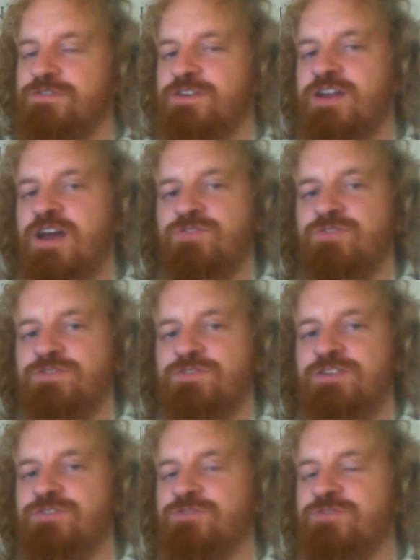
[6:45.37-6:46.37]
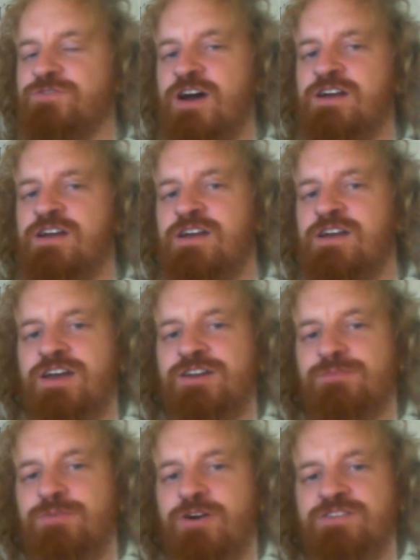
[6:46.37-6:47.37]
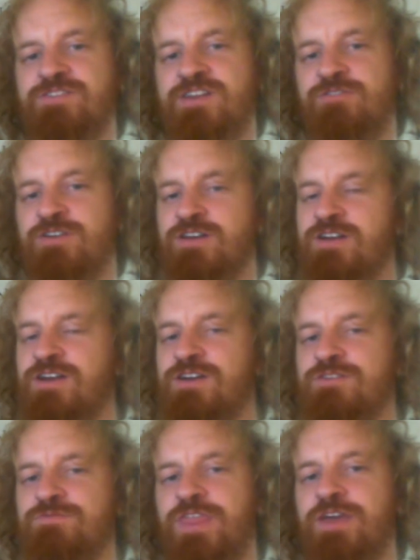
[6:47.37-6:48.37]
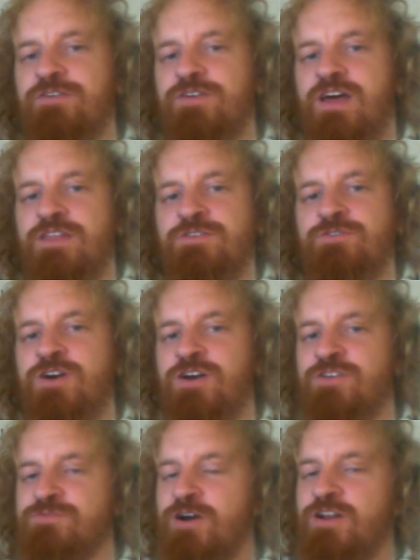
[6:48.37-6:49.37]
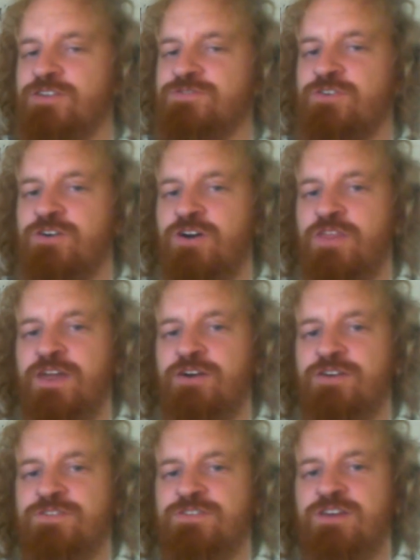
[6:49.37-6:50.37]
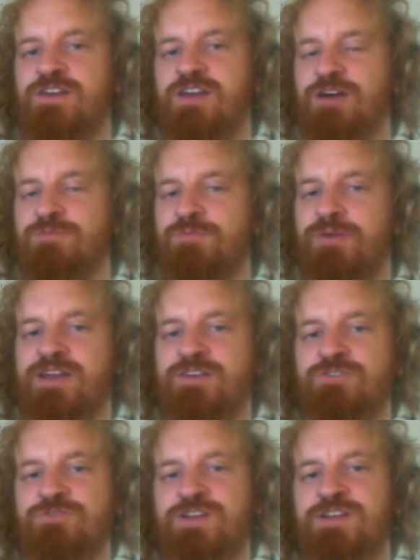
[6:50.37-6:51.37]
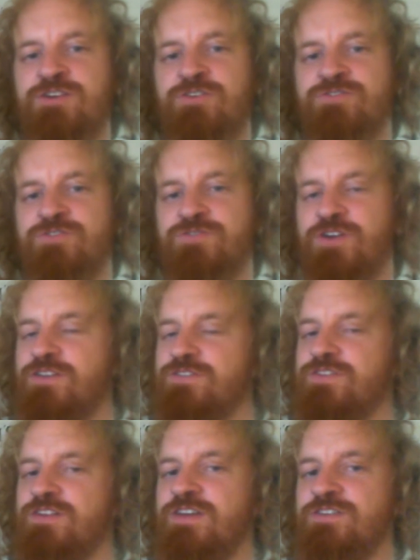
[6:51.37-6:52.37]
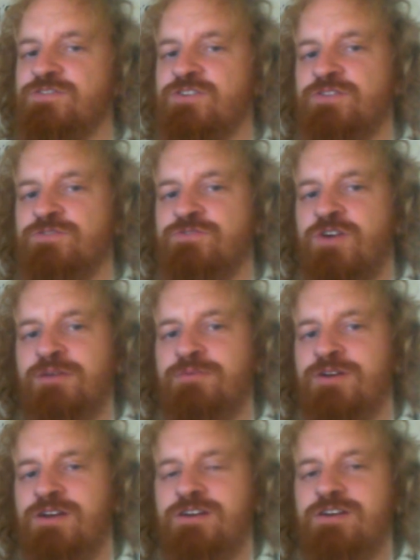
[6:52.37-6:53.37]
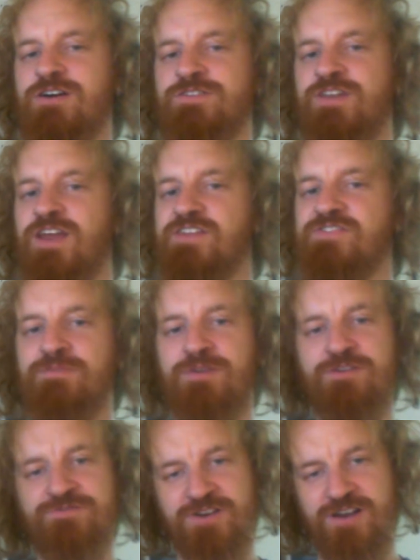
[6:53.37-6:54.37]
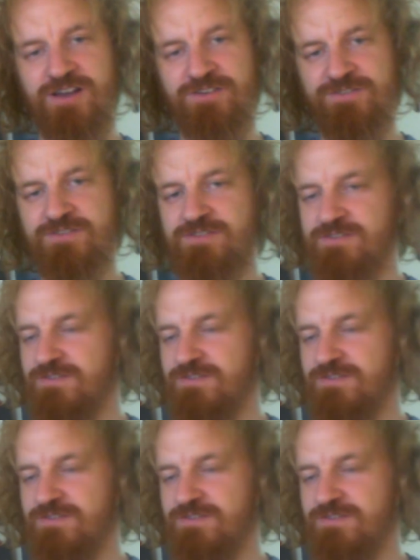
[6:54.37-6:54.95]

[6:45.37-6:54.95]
the cards we have seen so far, and the blog in general. Whenever there are new spoilers for Theros, I'll be making a new video, so if you're interested in this, you can subscribe. Until next time, have fun guys.